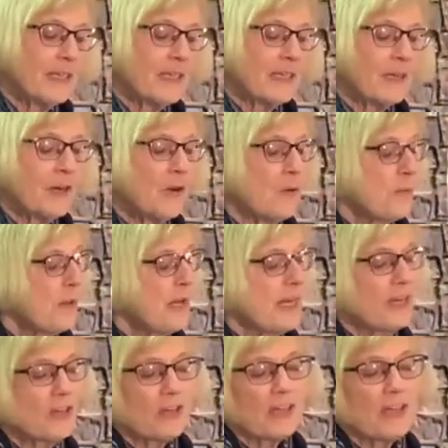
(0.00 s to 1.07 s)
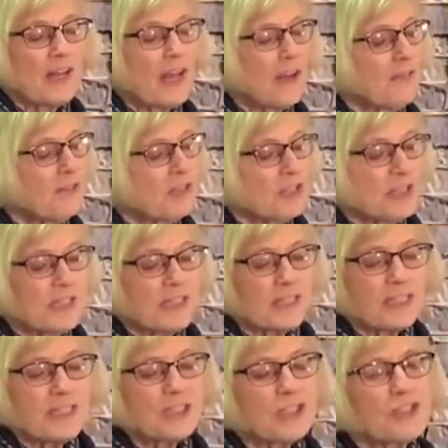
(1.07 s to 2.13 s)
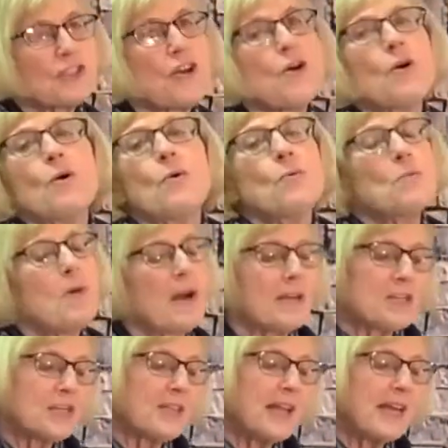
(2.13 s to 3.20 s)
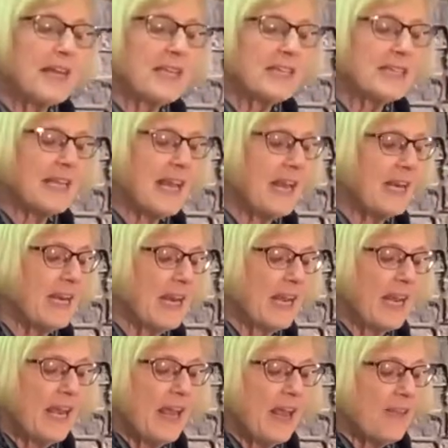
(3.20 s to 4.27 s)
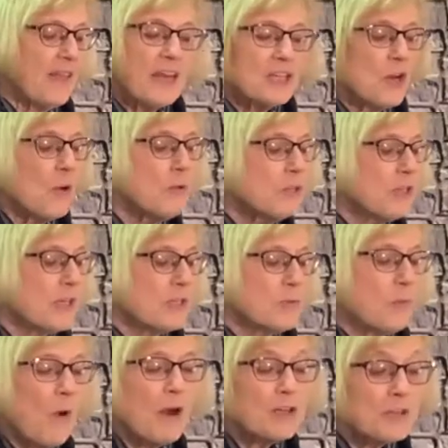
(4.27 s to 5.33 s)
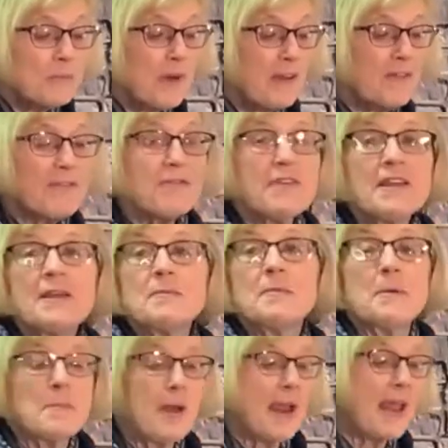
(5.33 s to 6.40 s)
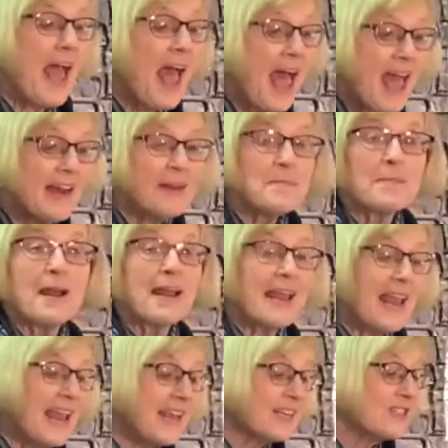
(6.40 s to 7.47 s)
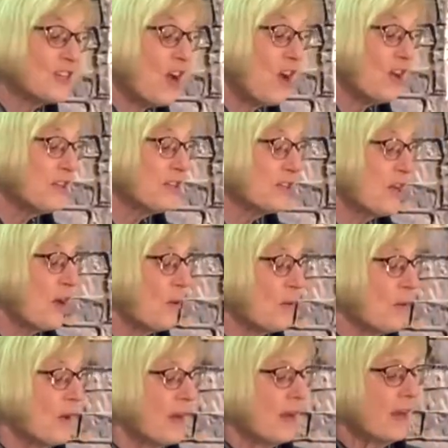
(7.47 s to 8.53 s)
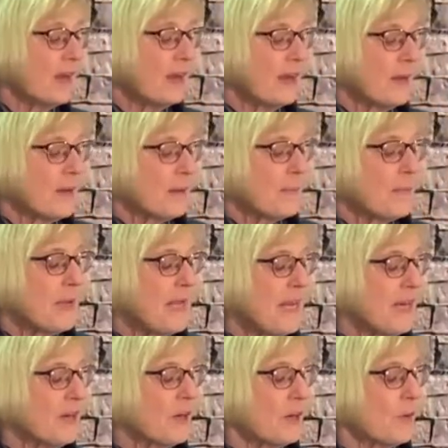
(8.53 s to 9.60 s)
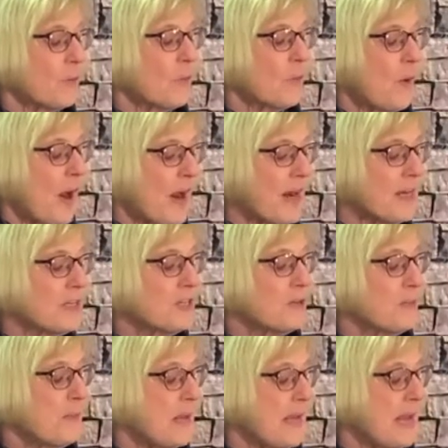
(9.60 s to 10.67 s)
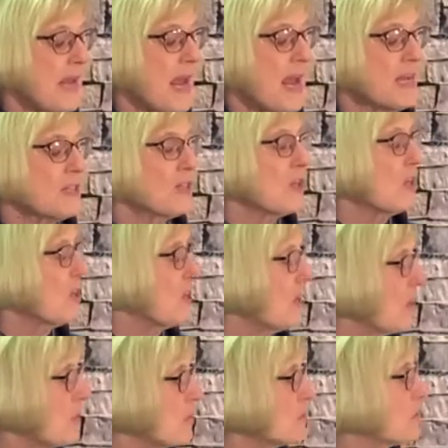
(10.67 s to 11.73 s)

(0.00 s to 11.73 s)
Oh, Peter loved Jesus so much that he said, "Then don't just wash my feet, but my head and my hands also." Peter wanted to be as close